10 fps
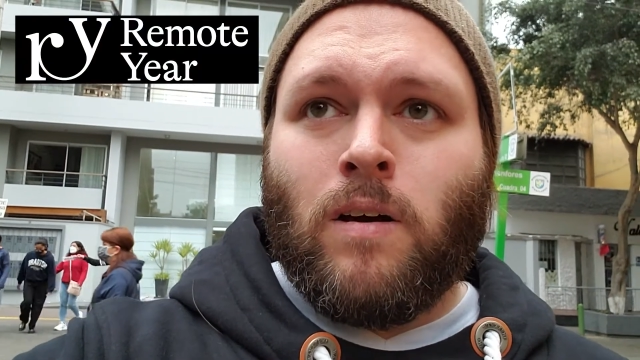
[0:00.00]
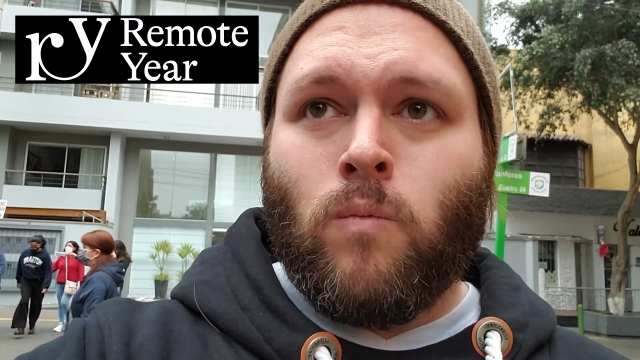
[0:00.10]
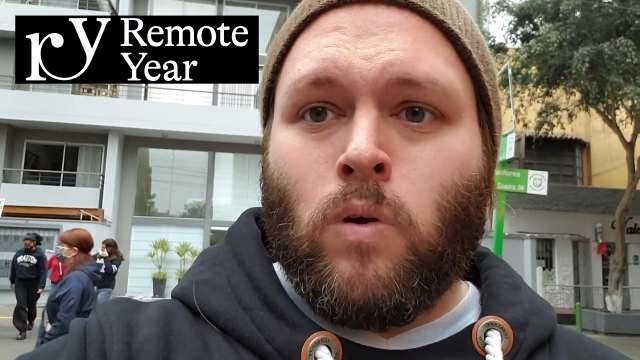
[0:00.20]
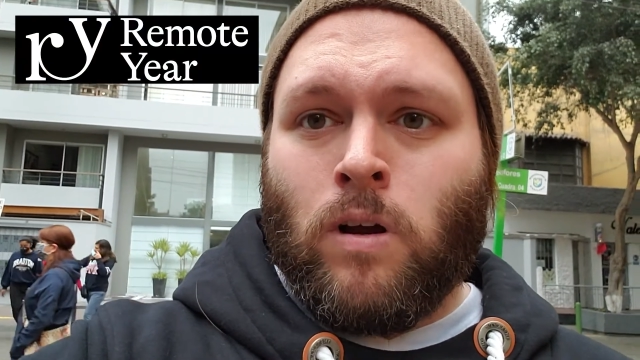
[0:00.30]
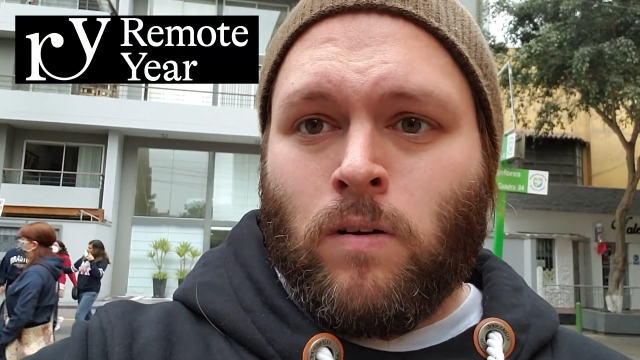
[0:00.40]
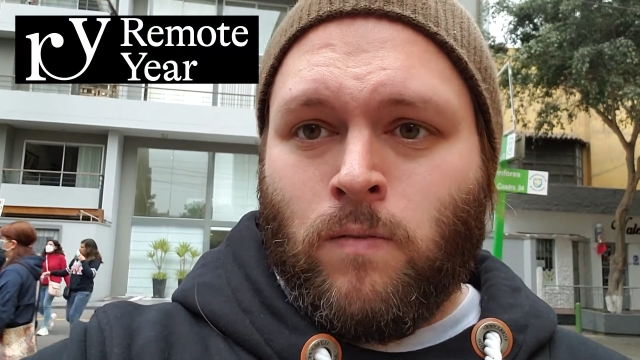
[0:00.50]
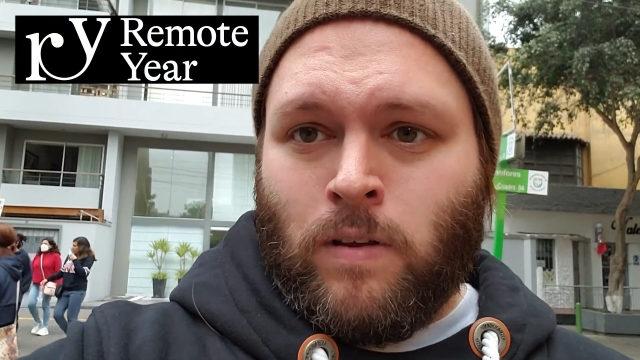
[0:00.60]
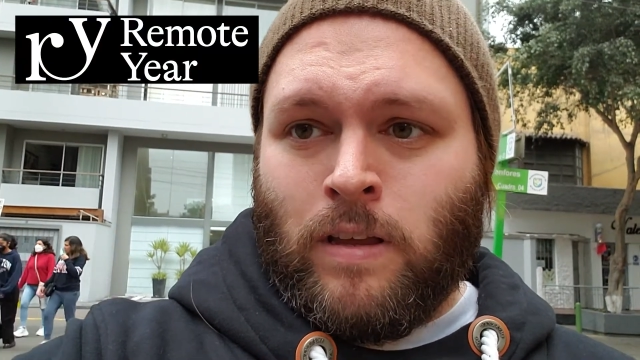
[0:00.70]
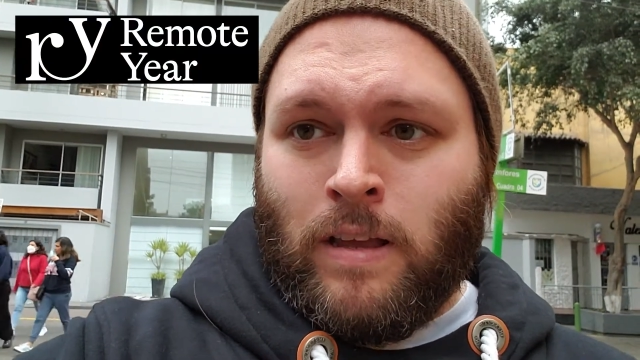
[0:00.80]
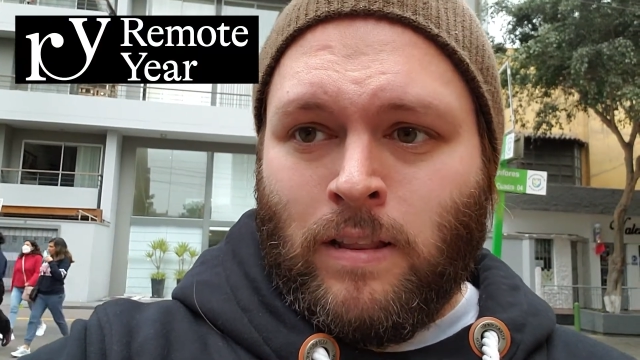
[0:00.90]
We're
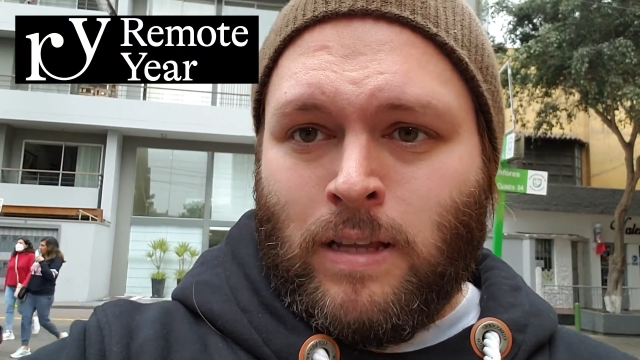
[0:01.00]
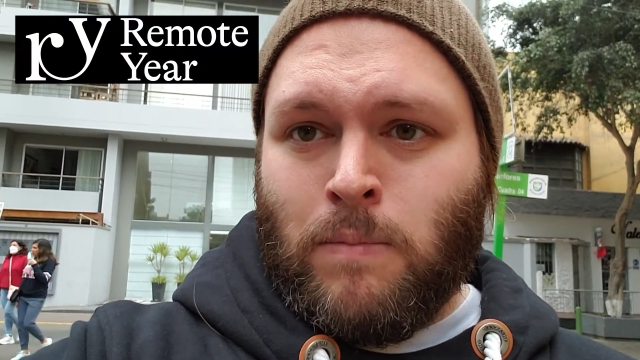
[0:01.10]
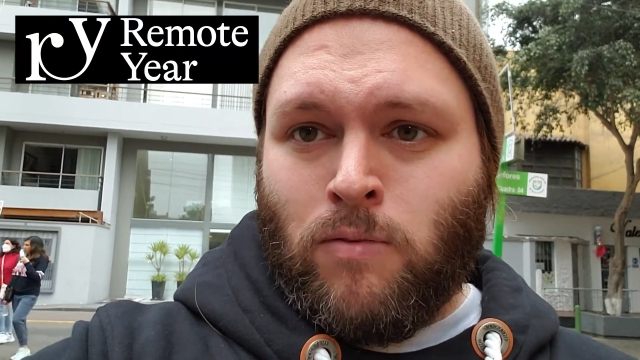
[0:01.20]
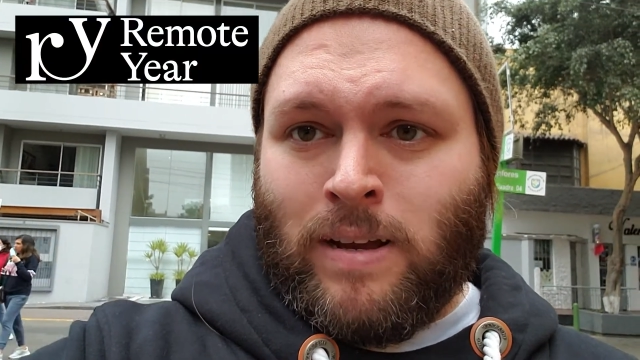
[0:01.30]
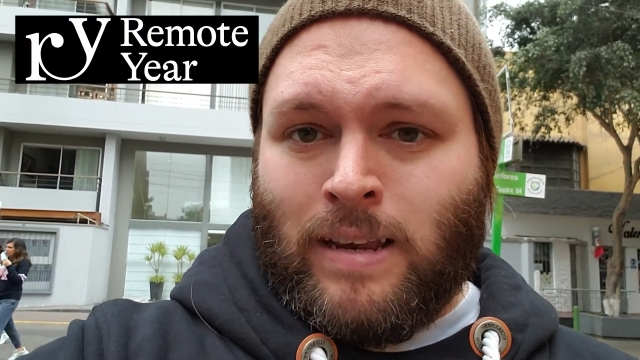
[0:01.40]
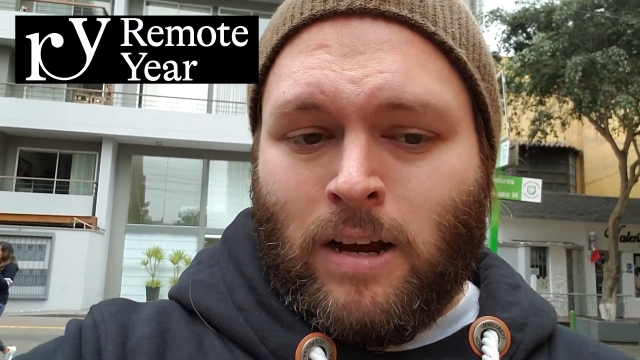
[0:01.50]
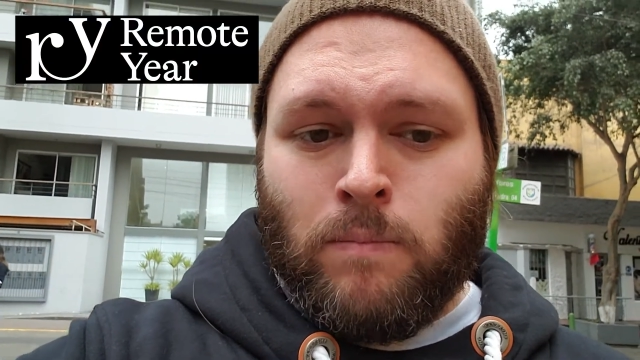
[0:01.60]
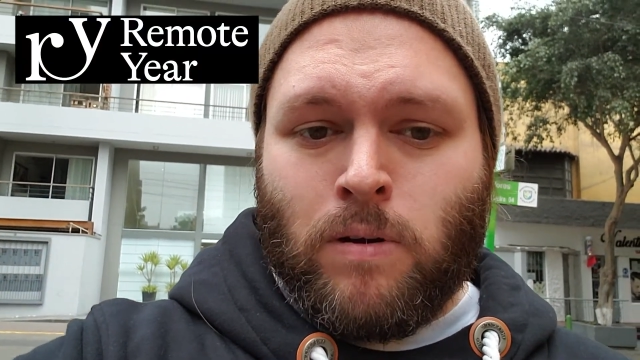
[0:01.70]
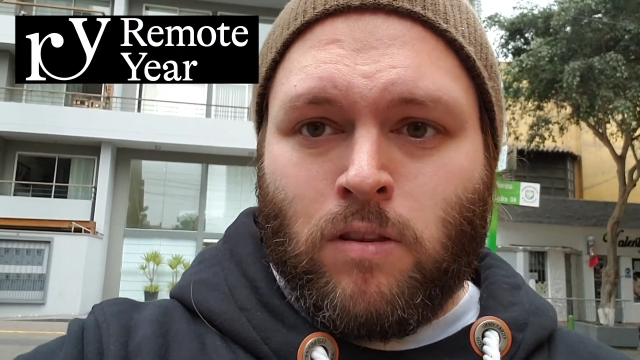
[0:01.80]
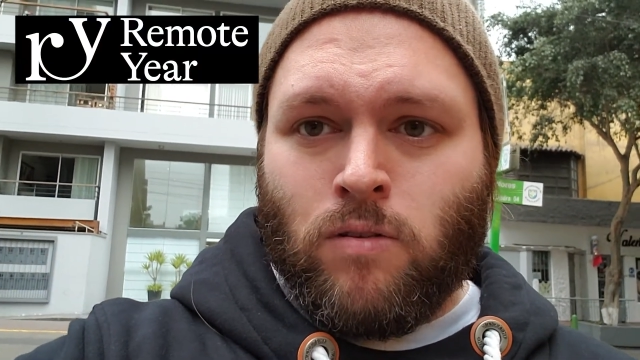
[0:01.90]
in Lima right now,
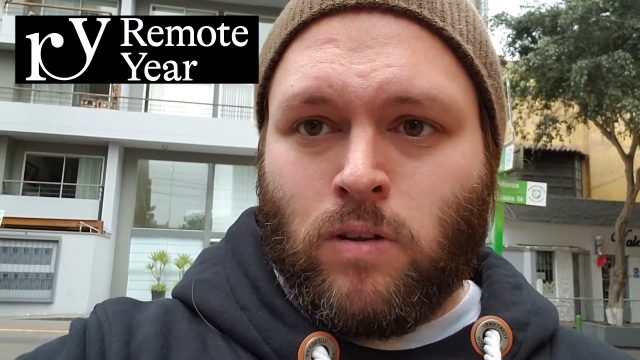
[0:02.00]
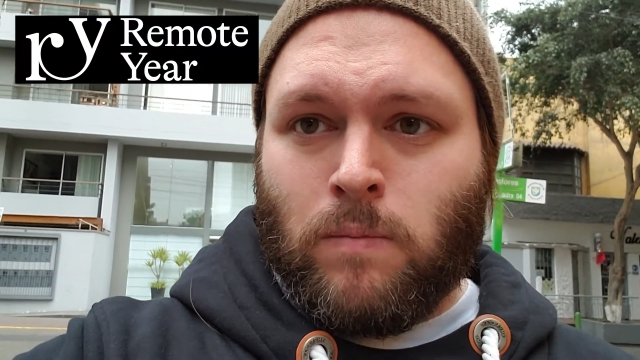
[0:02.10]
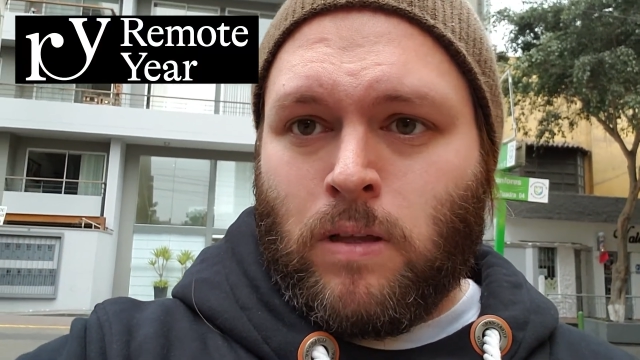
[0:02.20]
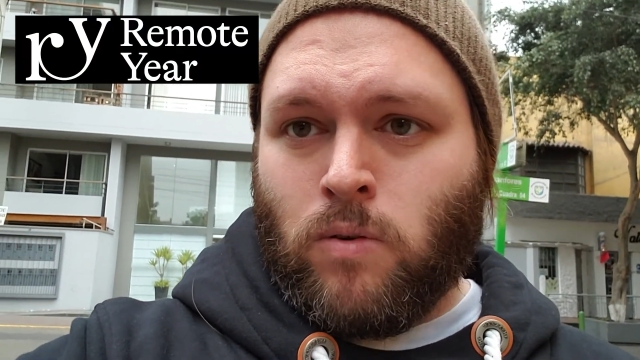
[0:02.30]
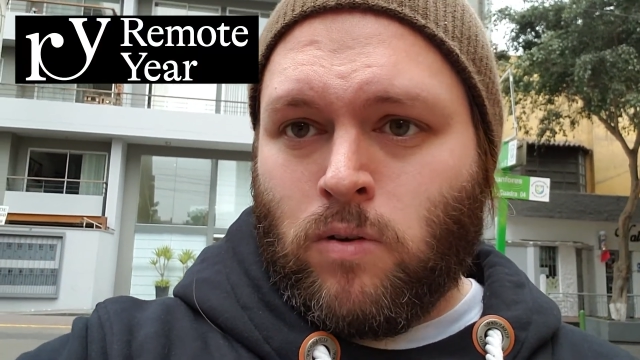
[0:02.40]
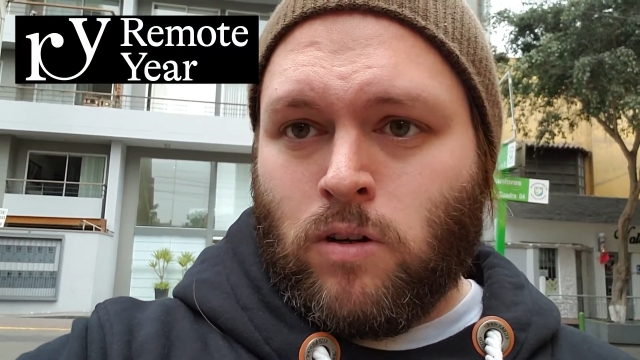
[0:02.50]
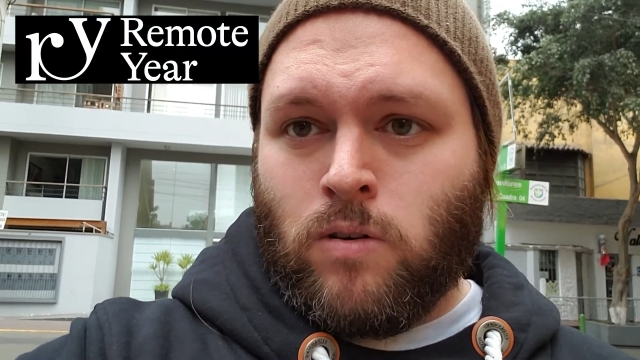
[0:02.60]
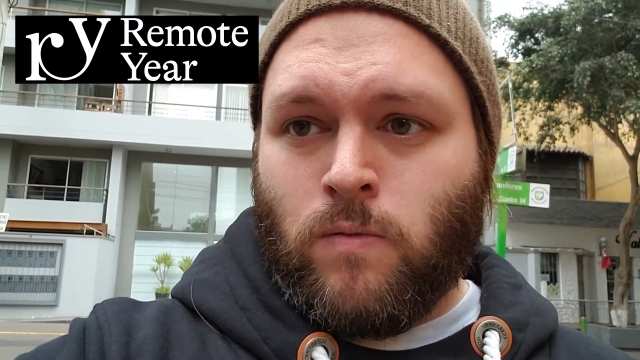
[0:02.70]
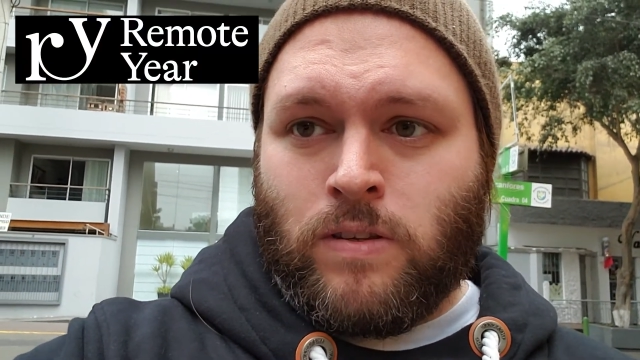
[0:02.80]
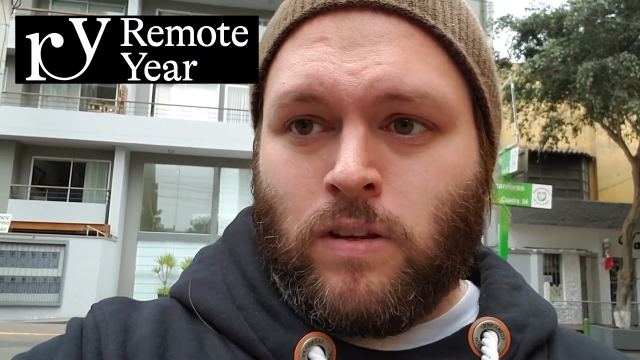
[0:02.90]
but throughout the month we're going to go
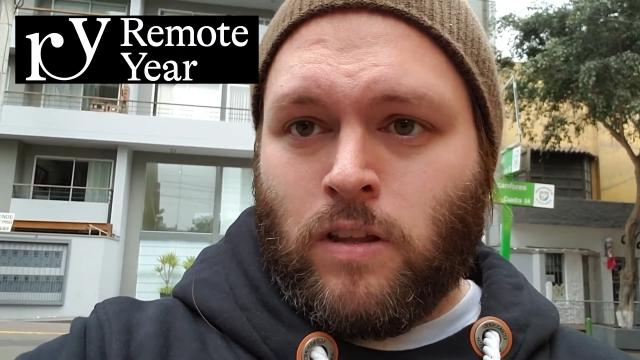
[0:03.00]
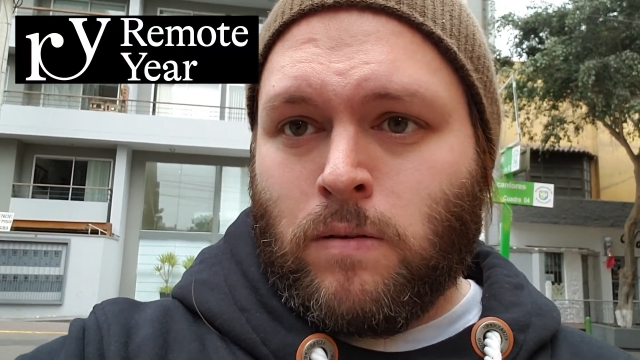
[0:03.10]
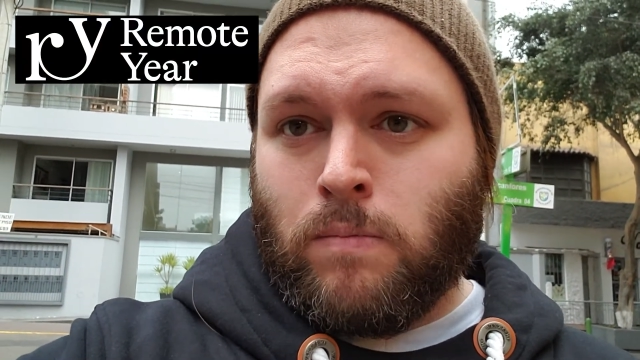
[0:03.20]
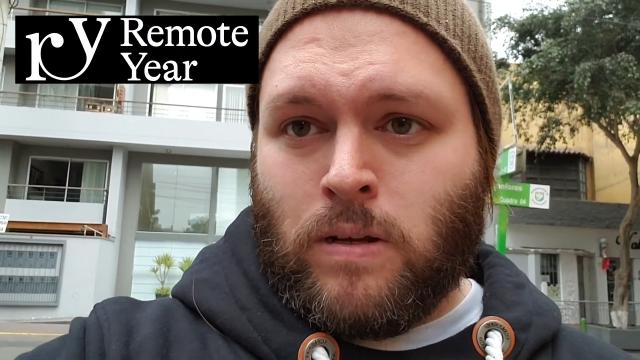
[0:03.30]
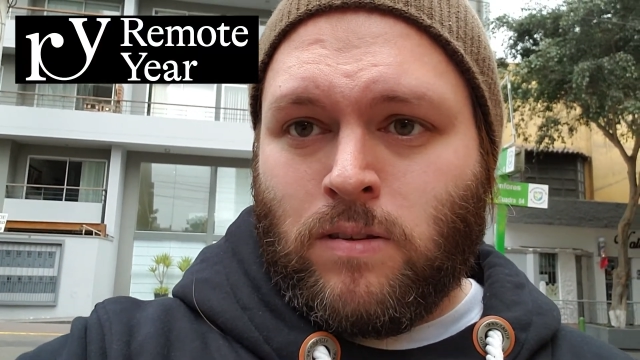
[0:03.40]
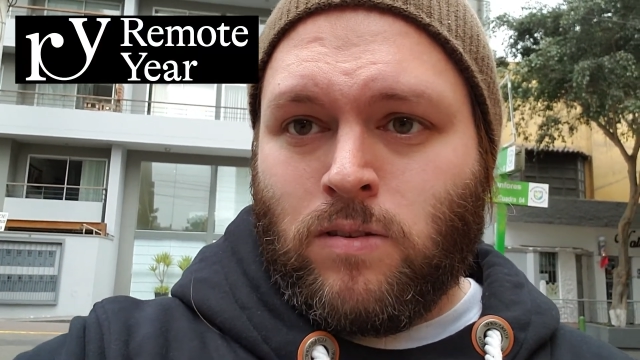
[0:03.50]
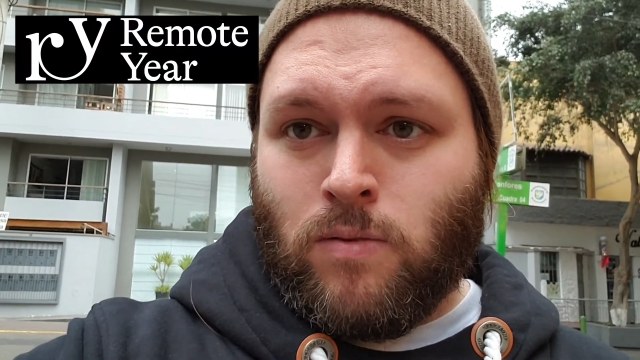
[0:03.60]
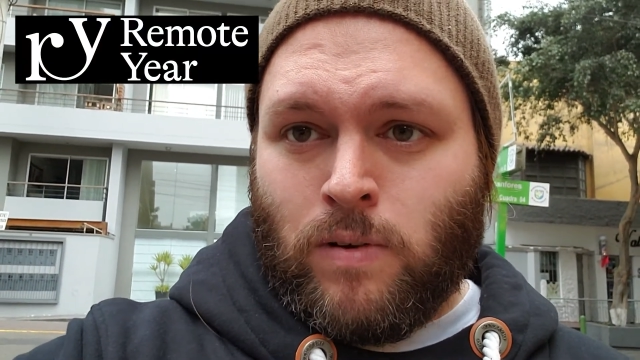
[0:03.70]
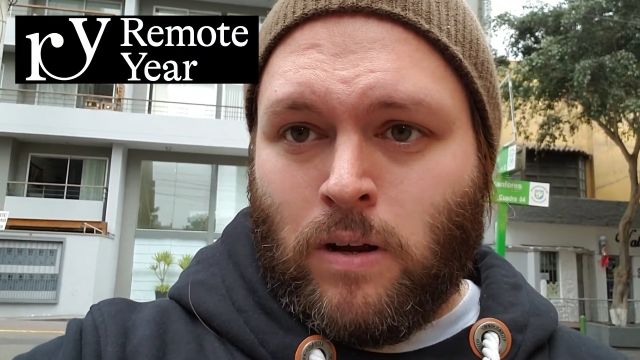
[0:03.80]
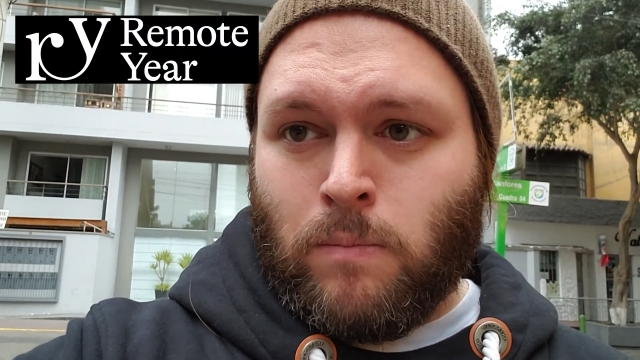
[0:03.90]
visit other places
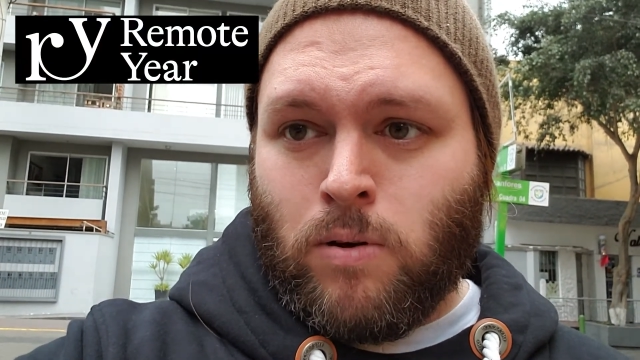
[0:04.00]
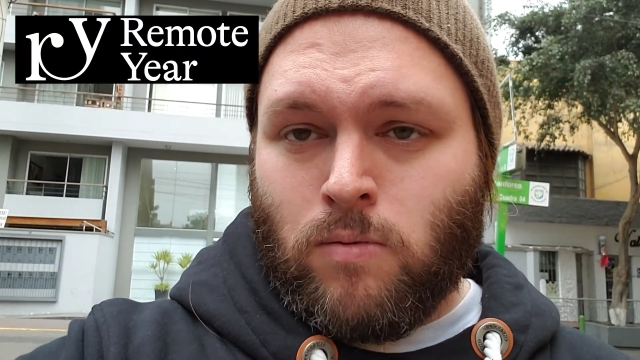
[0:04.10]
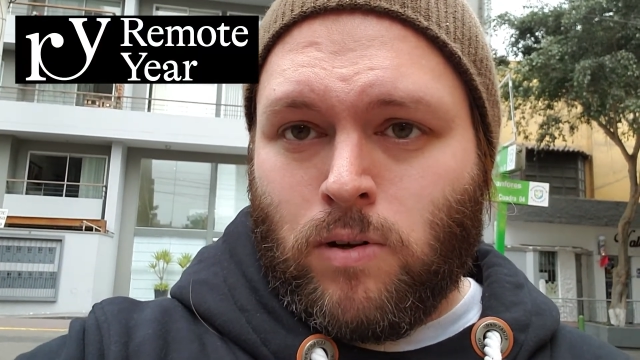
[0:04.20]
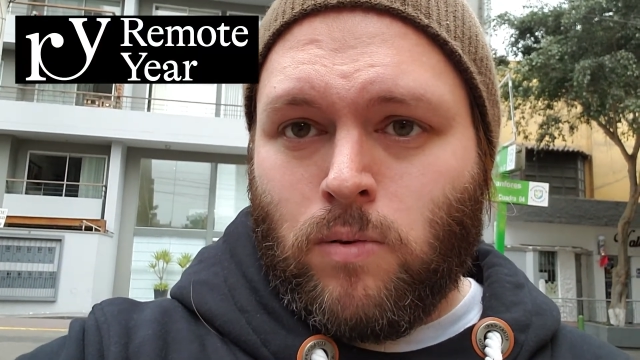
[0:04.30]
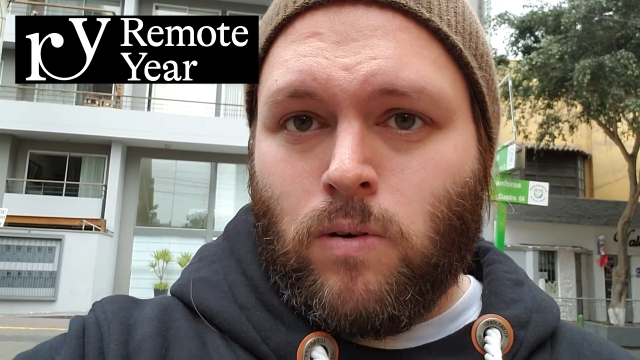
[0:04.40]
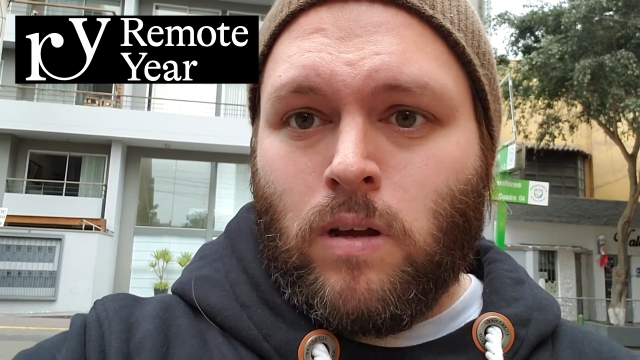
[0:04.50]
around Peru.